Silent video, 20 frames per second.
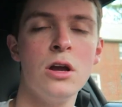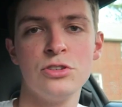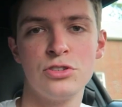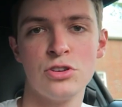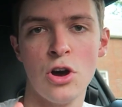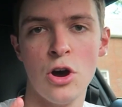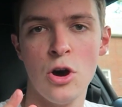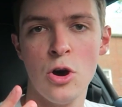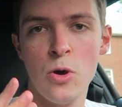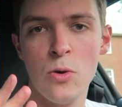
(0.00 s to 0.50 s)

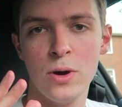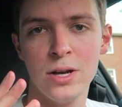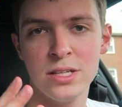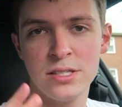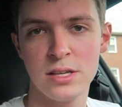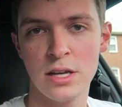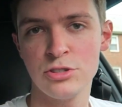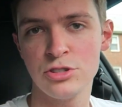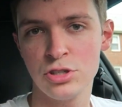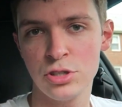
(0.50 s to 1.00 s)
So
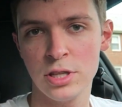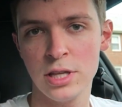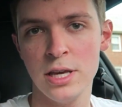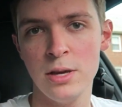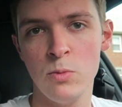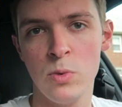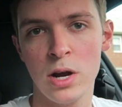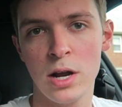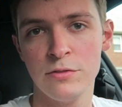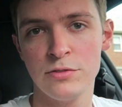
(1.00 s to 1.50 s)
essentially
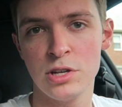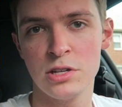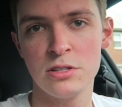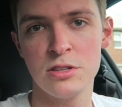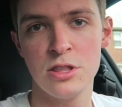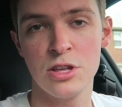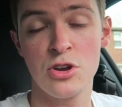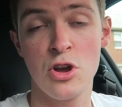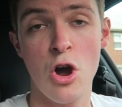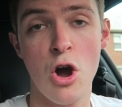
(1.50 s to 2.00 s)
what I've done
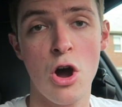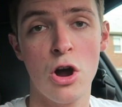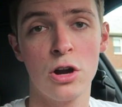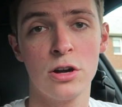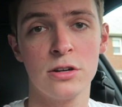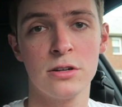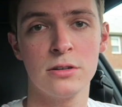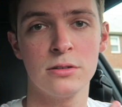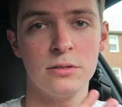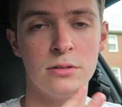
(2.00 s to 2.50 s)
to the
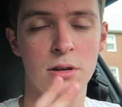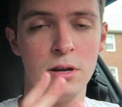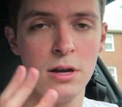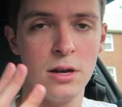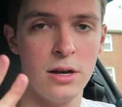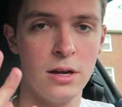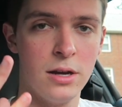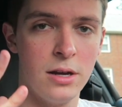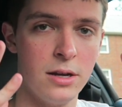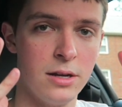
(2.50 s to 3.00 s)
car
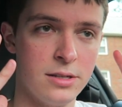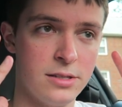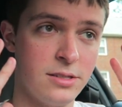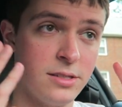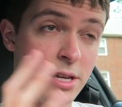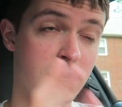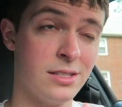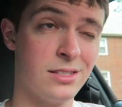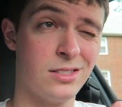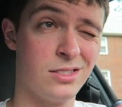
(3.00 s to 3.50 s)

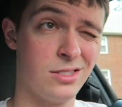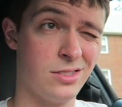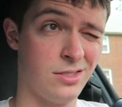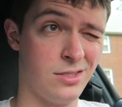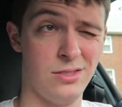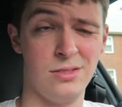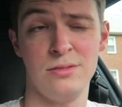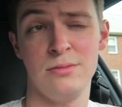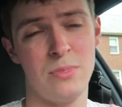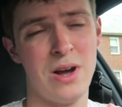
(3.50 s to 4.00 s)

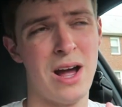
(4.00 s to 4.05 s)
since,